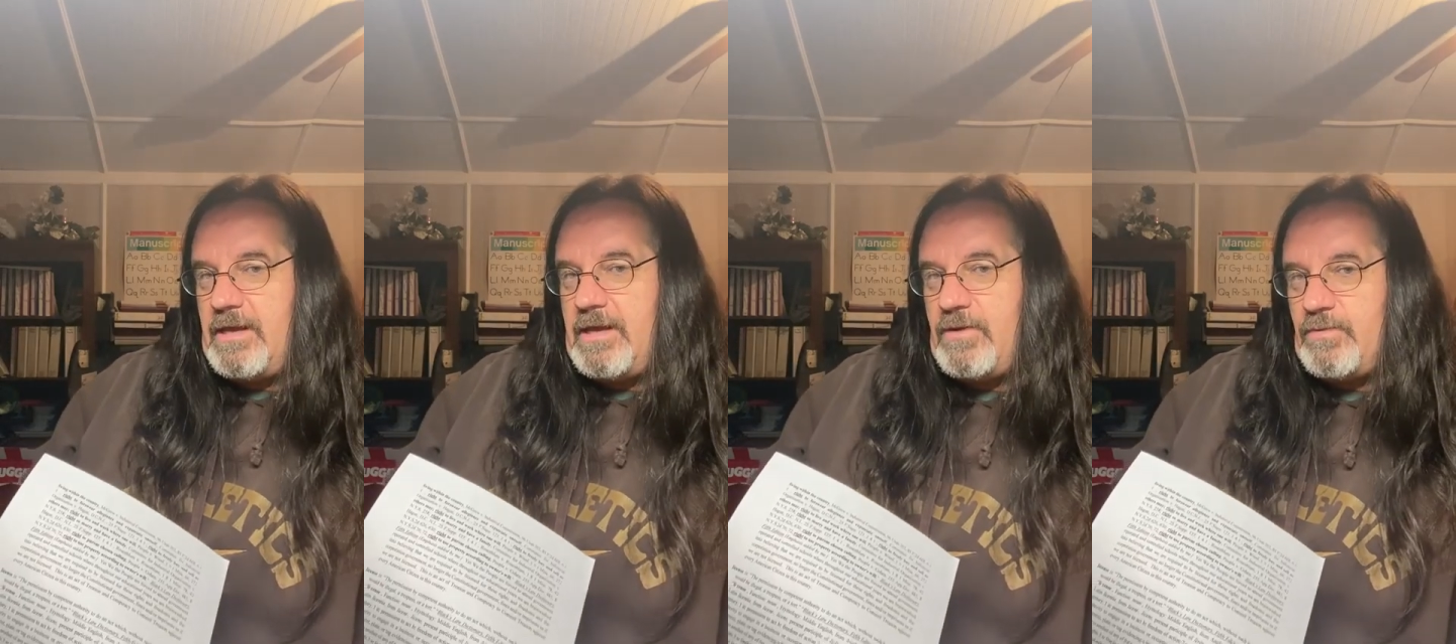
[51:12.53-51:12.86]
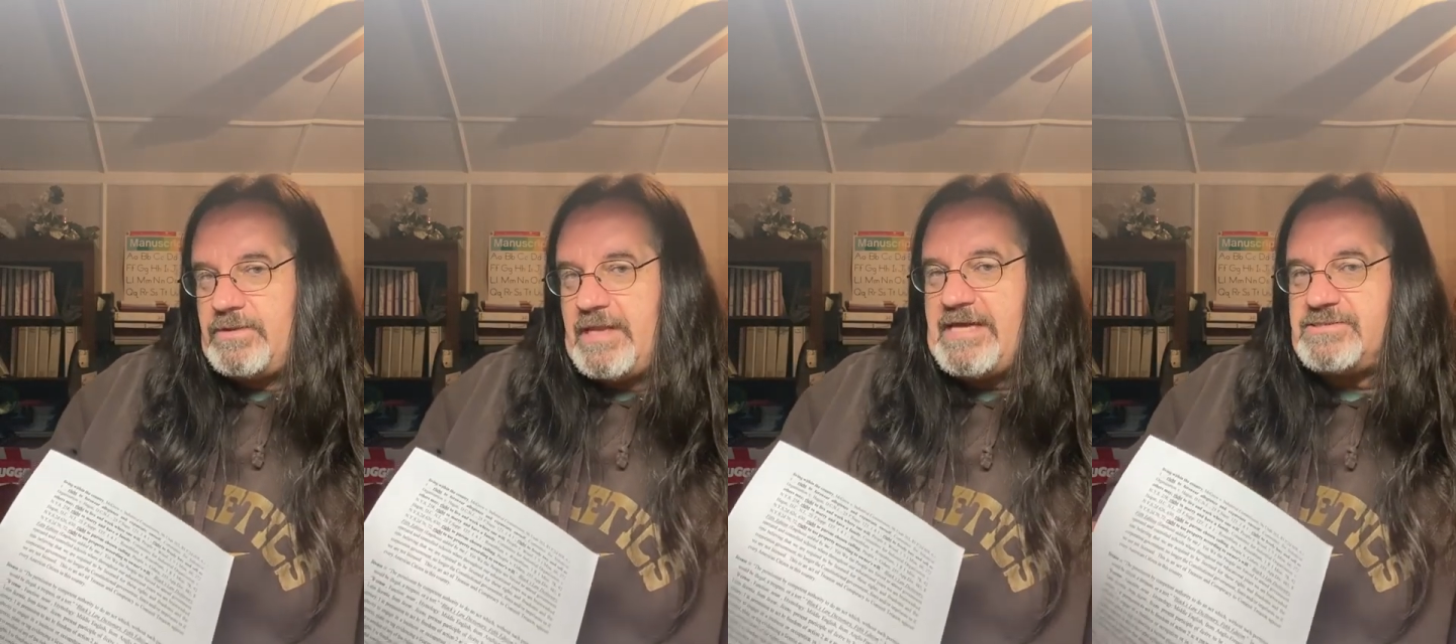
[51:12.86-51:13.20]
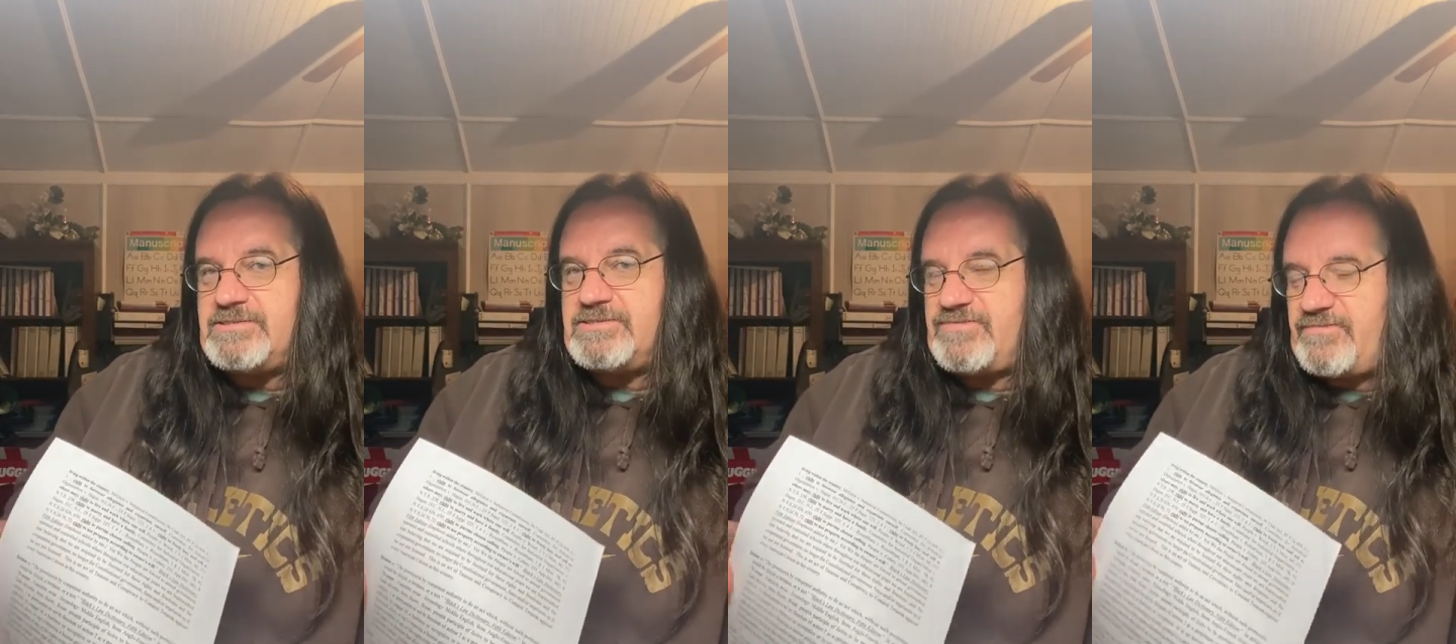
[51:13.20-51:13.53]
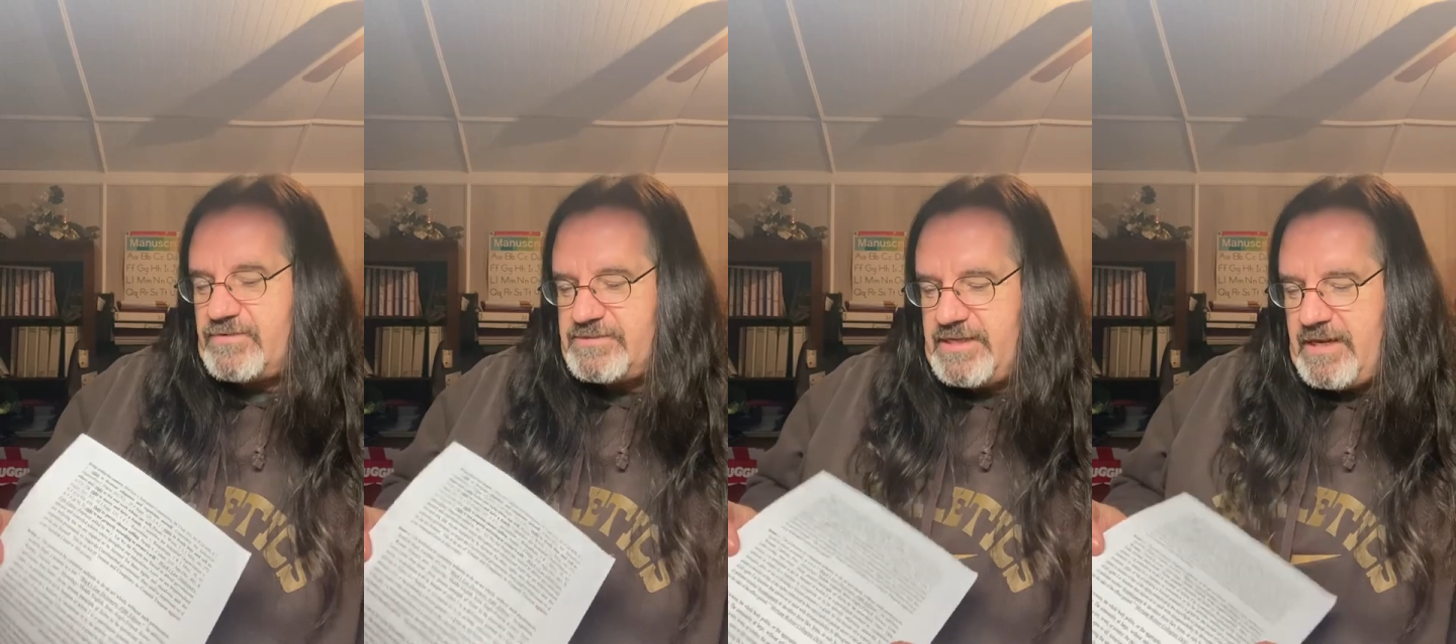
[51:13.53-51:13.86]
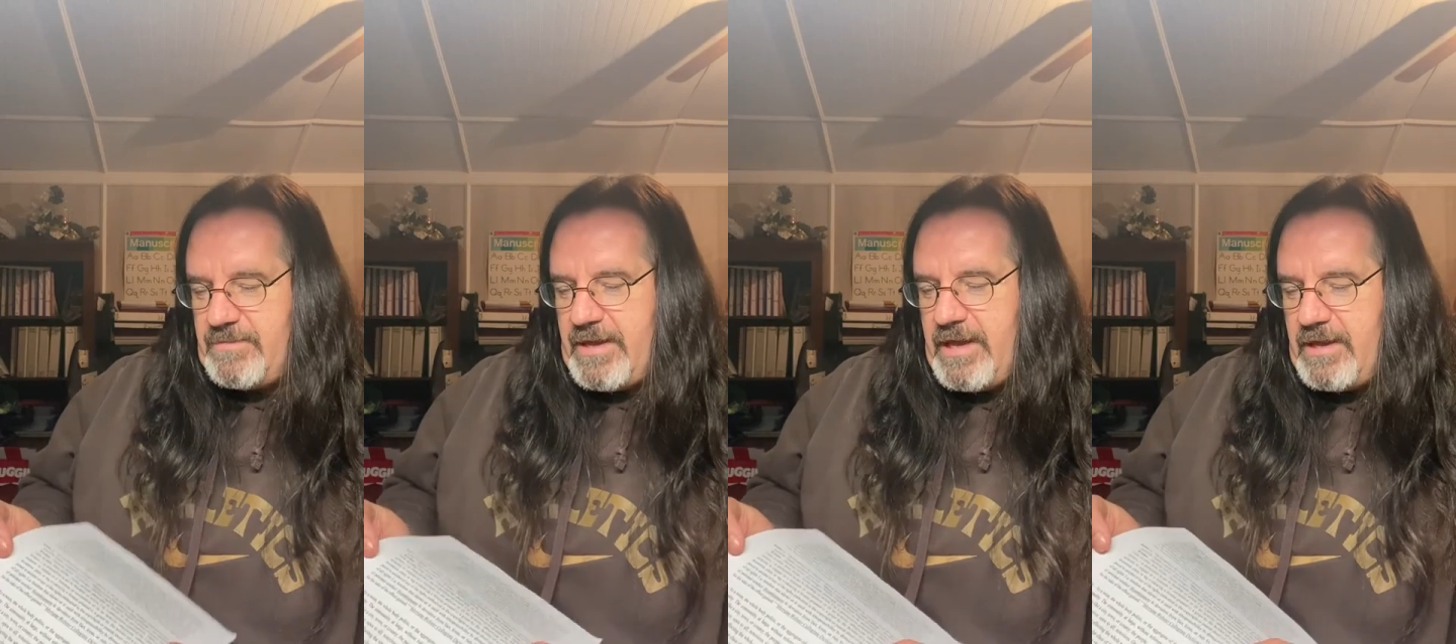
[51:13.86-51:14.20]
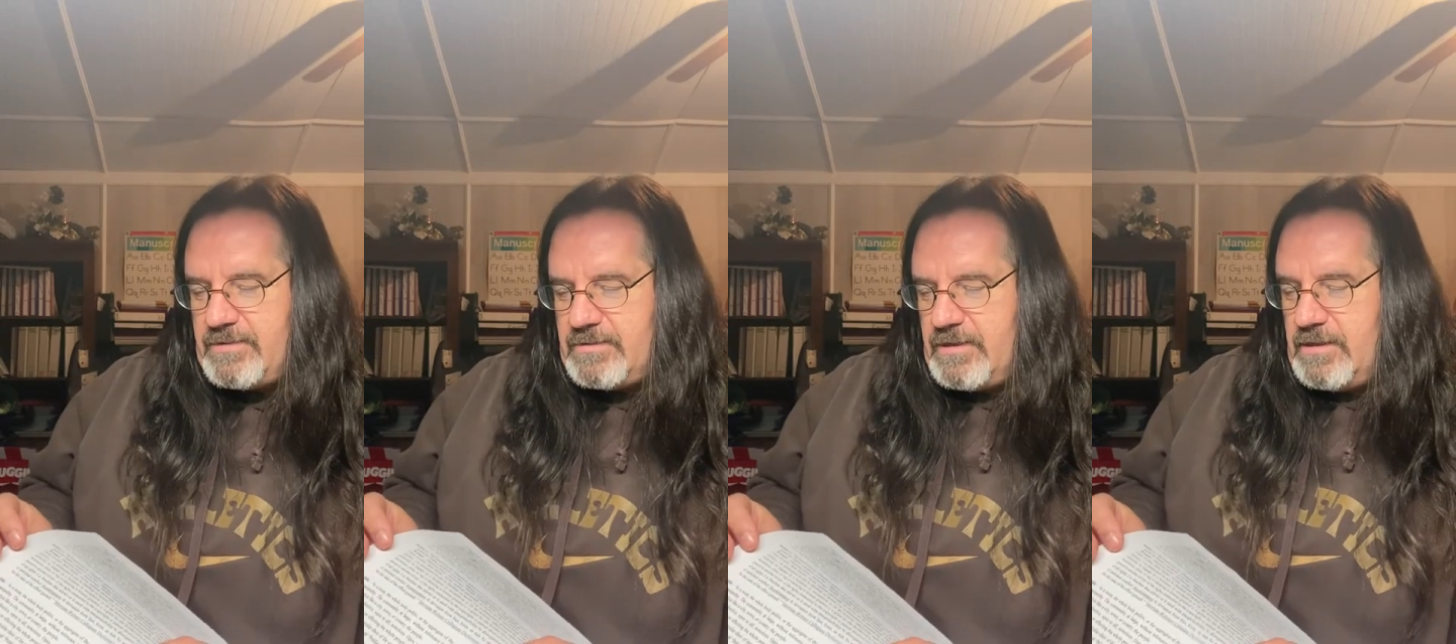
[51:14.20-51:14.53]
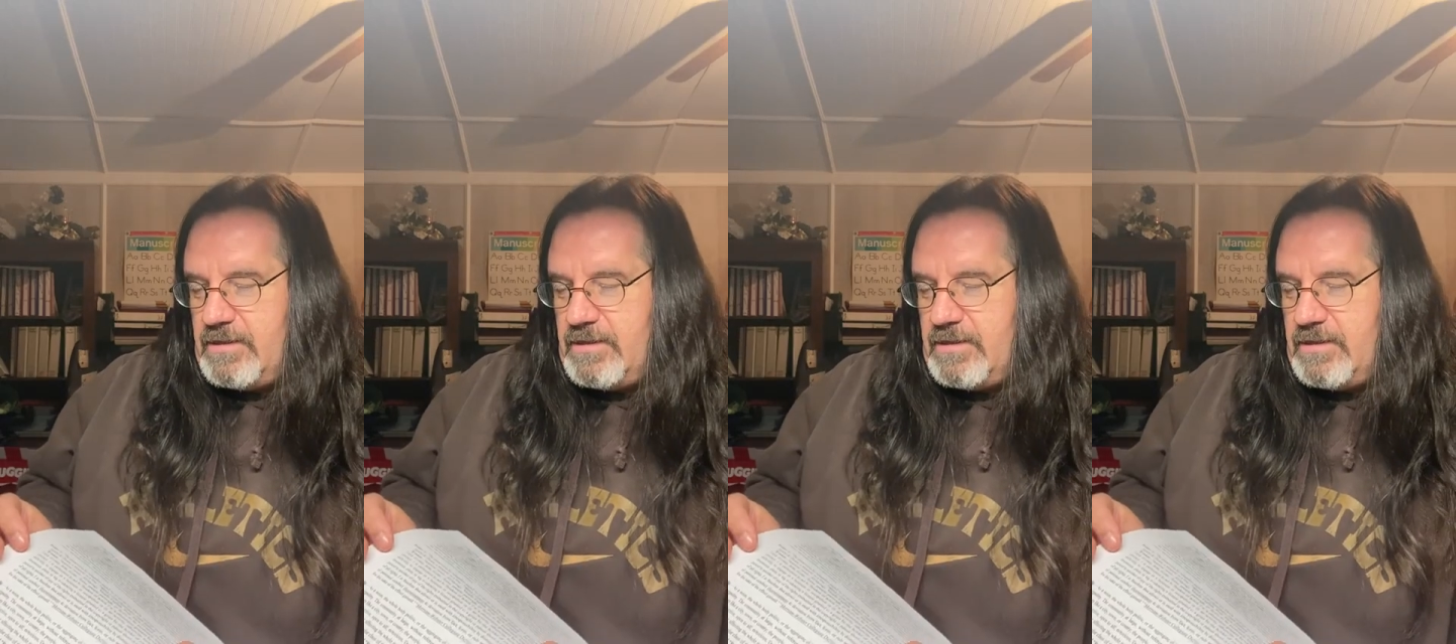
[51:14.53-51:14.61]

When licenses first came out,